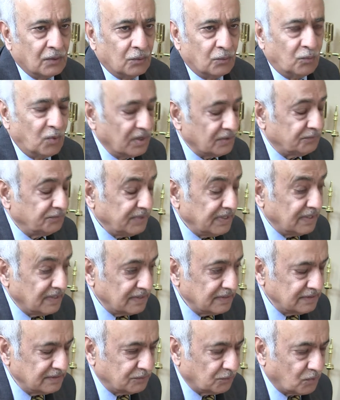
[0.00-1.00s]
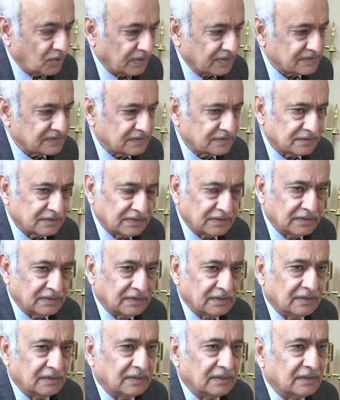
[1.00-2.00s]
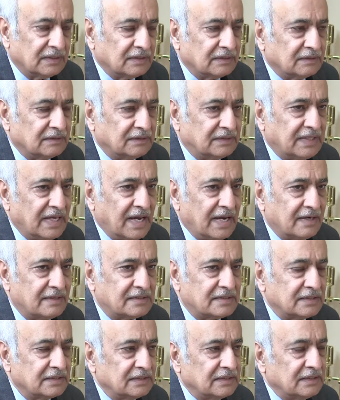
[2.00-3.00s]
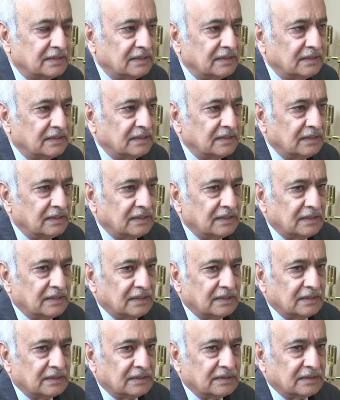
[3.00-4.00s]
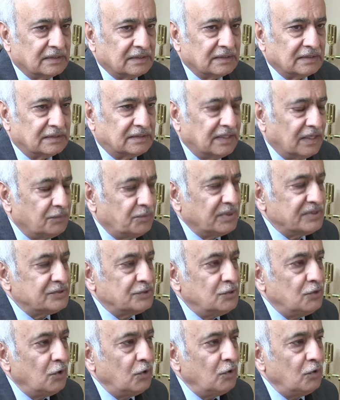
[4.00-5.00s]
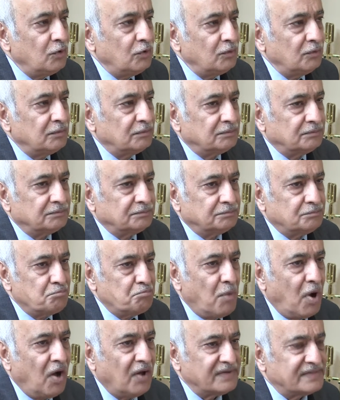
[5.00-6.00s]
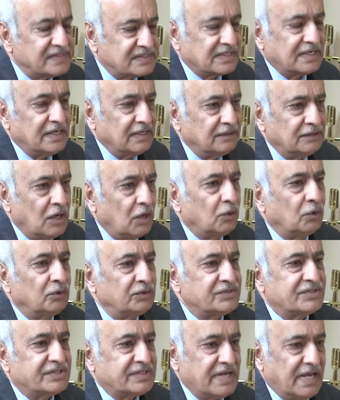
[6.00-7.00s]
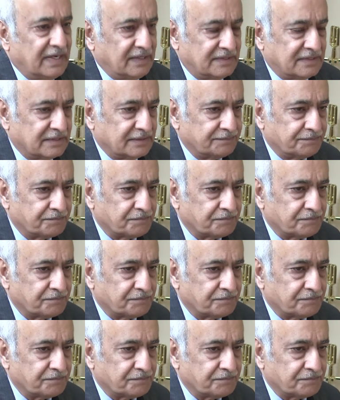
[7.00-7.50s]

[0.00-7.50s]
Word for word: What we learned was that there was no mosque in the whole state